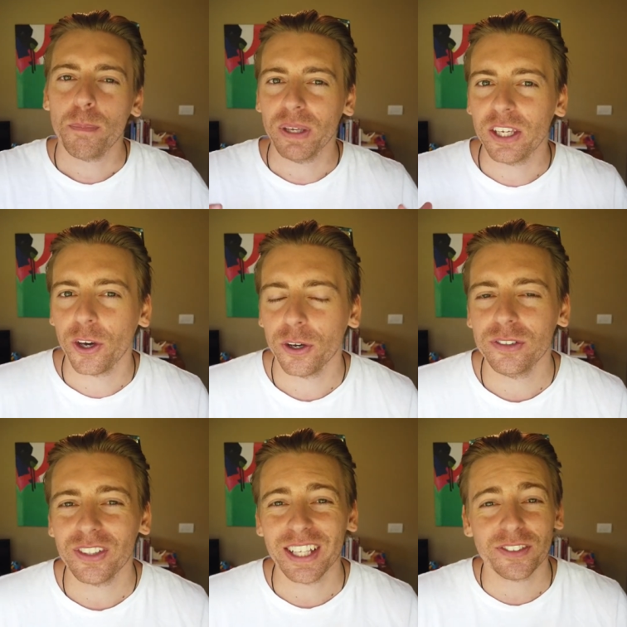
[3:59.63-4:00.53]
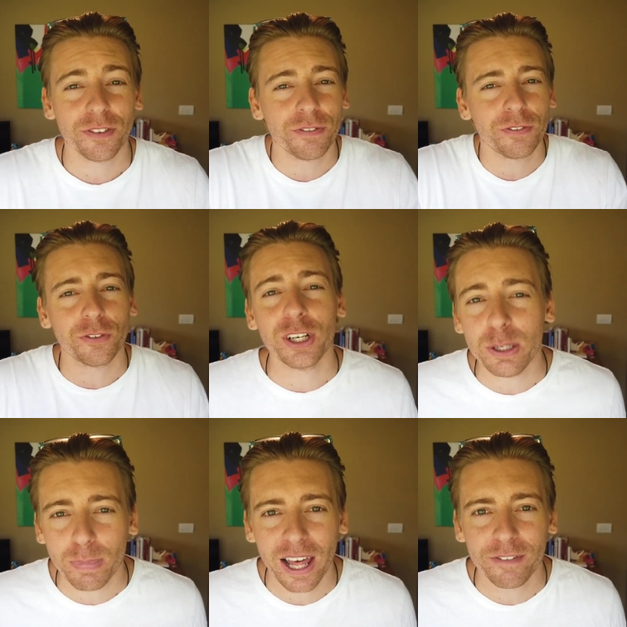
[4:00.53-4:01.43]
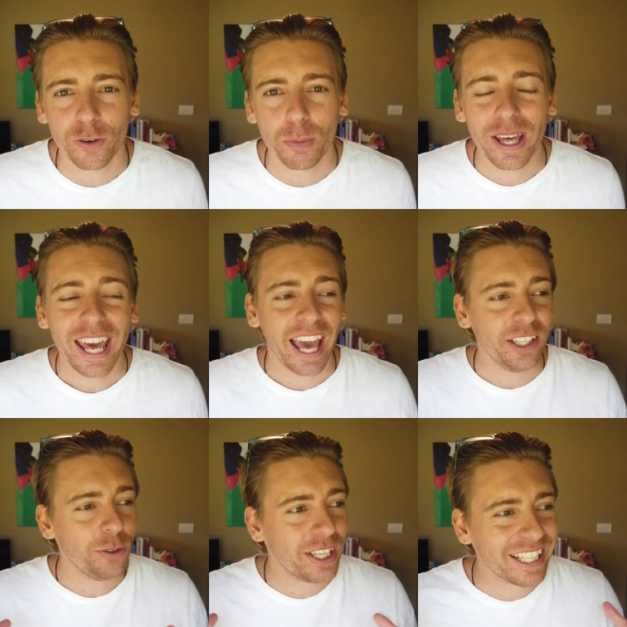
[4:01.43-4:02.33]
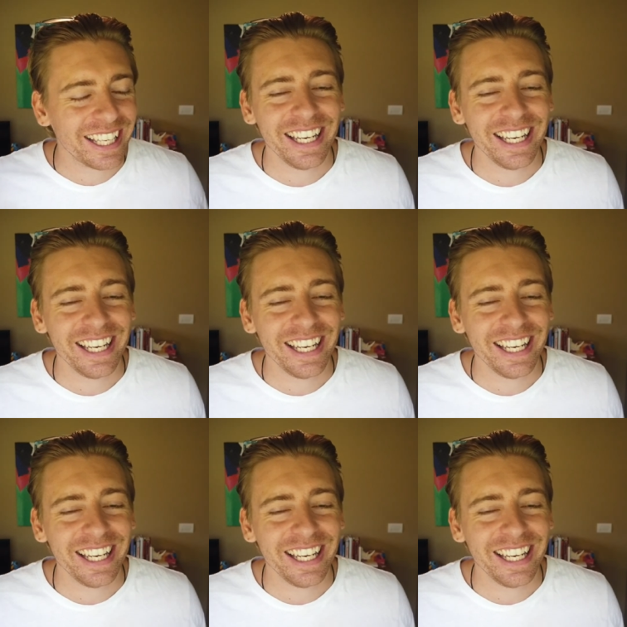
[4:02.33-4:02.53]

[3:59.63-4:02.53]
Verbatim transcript: because it's a free platform and you can